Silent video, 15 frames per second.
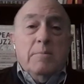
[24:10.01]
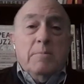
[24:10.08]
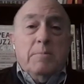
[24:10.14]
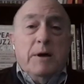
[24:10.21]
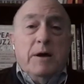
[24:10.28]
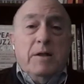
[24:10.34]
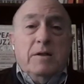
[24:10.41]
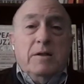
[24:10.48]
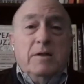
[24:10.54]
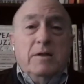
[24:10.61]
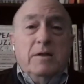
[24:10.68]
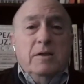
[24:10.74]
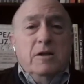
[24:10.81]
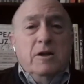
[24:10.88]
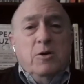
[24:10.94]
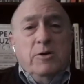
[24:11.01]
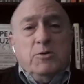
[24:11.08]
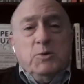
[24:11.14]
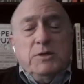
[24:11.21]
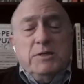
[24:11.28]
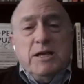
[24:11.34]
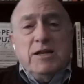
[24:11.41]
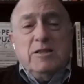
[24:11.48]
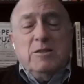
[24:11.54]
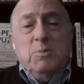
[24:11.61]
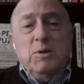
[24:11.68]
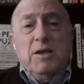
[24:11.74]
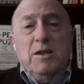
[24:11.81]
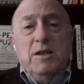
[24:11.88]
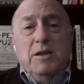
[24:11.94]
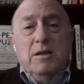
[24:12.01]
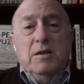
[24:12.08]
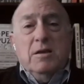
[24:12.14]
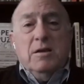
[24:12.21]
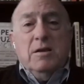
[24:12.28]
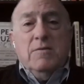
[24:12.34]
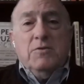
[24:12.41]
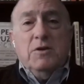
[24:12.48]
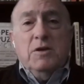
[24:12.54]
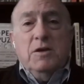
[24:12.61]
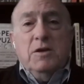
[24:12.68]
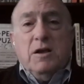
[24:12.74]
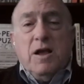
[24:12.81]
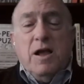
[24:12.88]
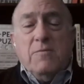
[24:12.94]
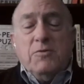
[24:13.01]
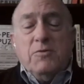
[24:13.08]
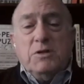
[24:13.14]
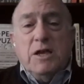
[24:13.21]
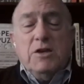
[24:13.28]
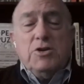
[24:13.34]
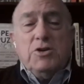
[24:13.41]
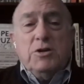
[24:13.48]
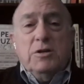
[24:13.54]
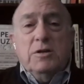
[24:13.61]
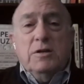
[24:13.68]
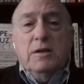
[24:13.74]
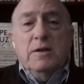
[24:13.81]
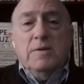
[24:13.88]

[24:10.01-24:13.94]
But, as we said at the beginning of the conversation,